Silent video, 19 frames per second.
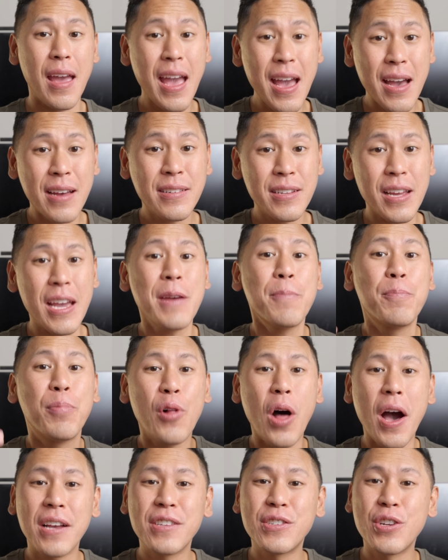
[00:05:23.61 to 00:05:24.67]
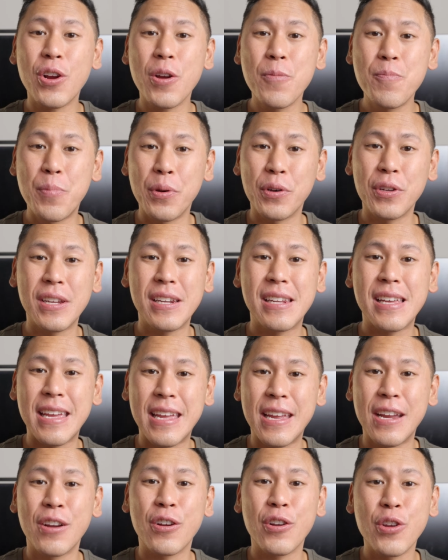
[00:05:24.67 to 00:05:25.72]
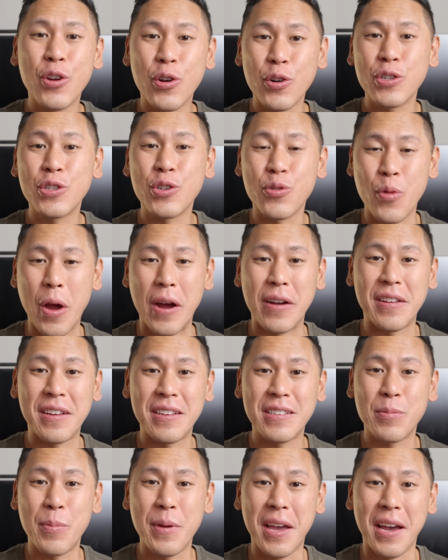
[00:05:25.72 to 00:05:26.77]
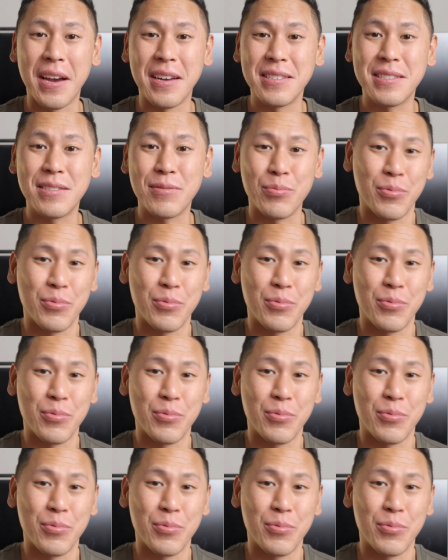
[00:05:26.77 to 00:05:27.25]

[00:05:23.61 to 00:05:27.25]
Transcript: and it blocks your ability to hear your surroundings because,